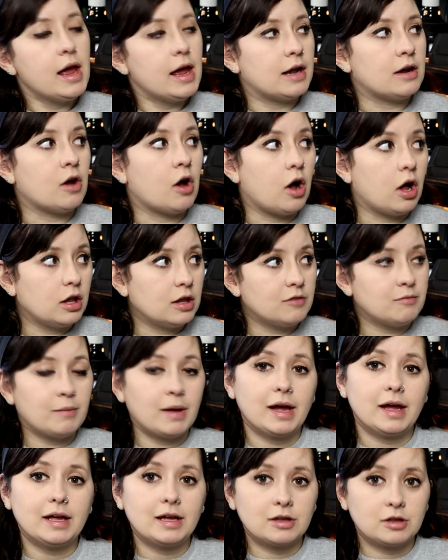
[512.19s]
and all of
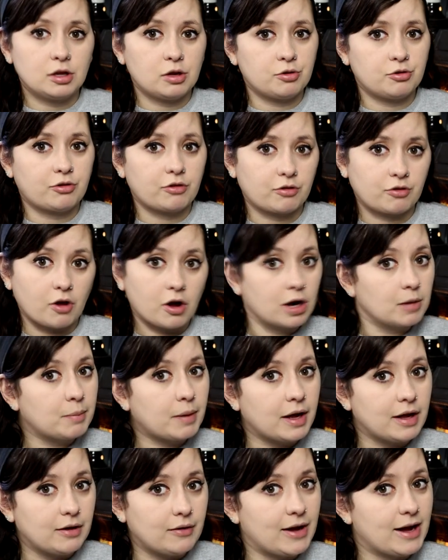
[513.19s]
my enclosures are
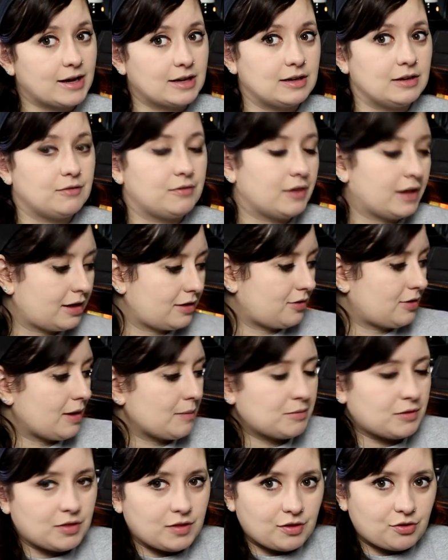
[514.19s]
bioactive
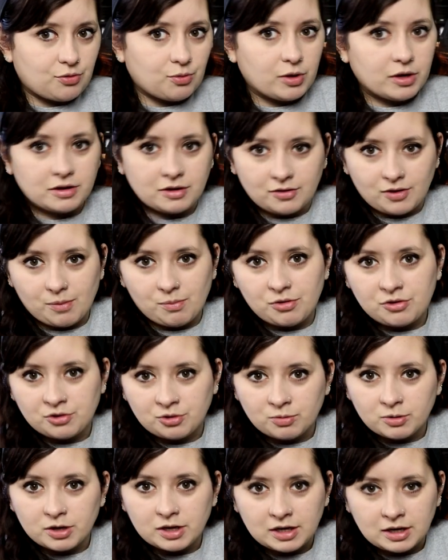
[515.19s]
except this one because I'm
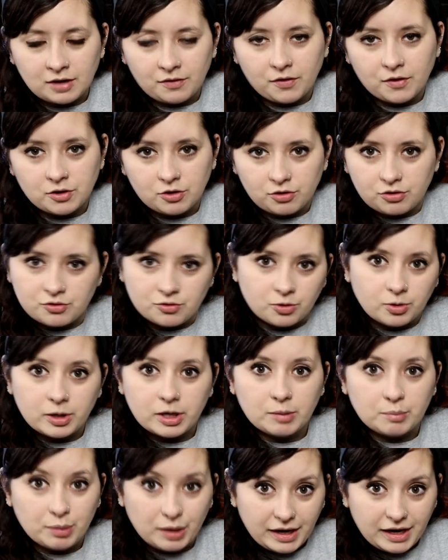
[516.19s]
still working on the
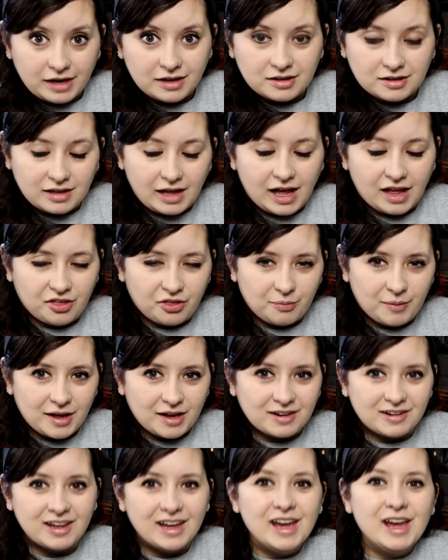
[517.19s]
destroying plant
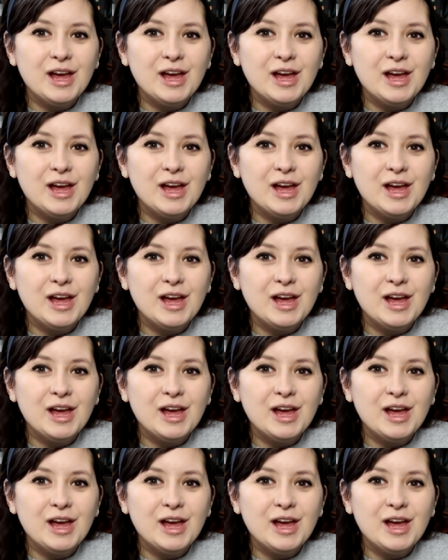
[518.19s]
aspect.